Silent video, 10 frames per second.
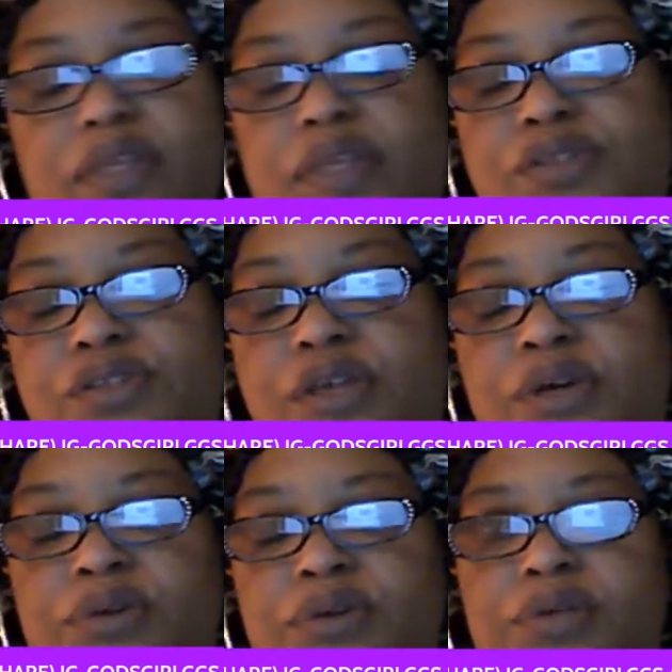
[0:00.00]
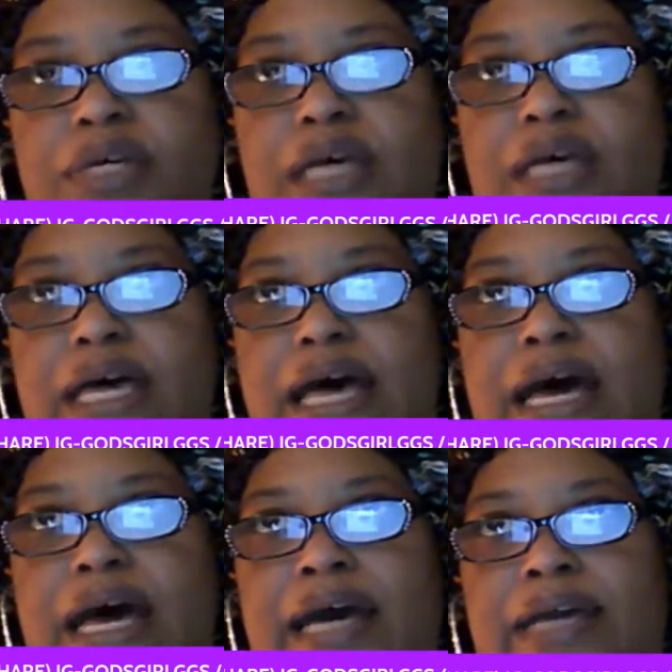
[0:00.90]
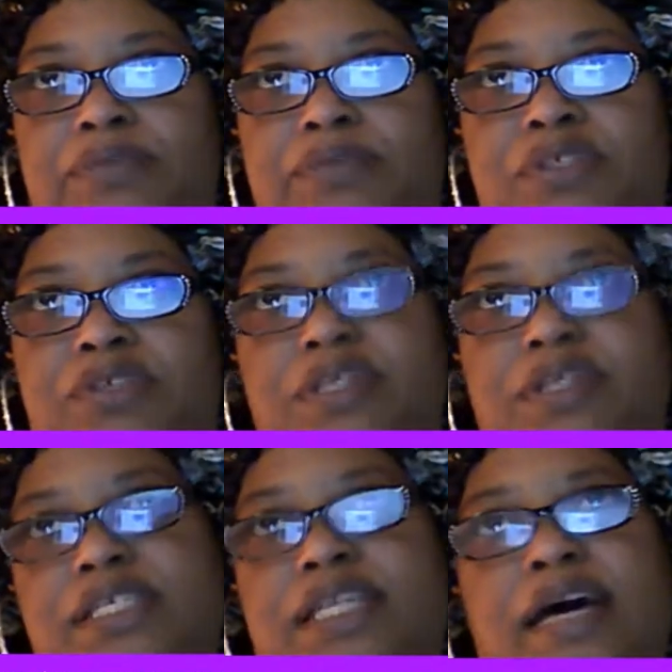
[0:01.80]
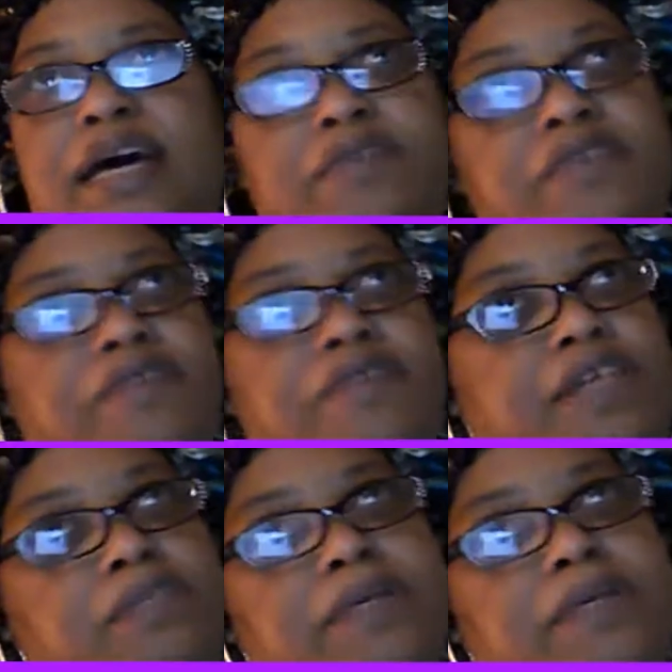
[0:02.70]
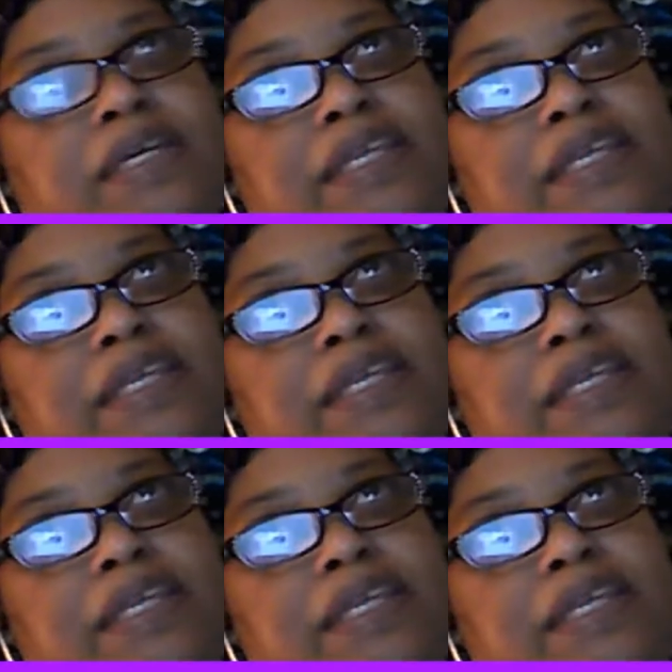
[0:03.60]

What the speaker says: so I was doing these lives on Facebook and